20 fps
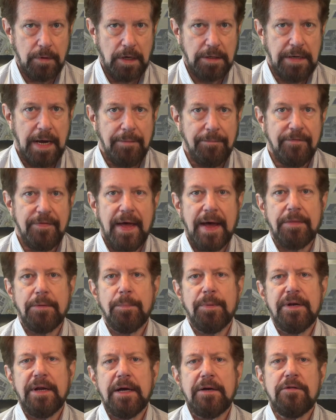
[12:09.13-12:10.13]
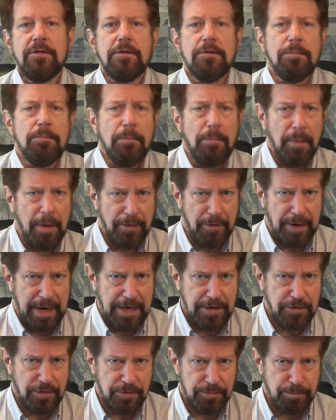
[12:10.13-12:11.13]
On top of that, the protections Mother
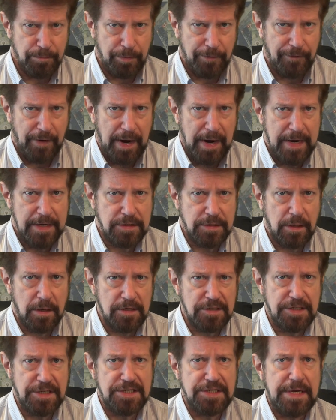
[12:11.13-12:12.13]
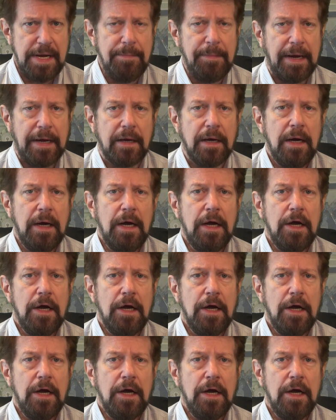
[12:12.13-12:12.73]
Nature provides are systemic,